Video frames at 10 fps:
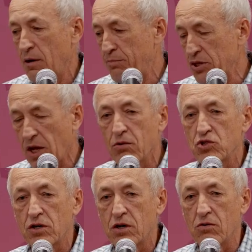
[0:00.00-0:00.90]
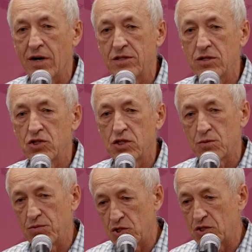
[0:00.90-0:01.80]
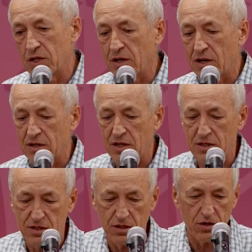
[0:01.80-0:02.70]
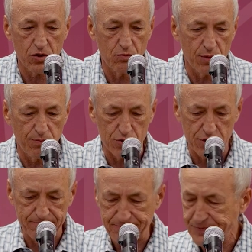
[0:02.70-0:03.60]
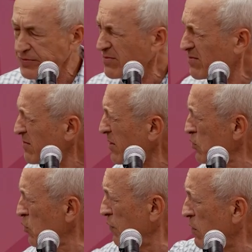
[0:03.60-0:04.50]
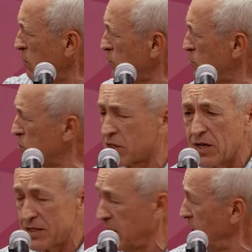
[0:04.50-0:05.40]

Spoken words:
pathological antigens which is recognized in the human body. So we are going to discuss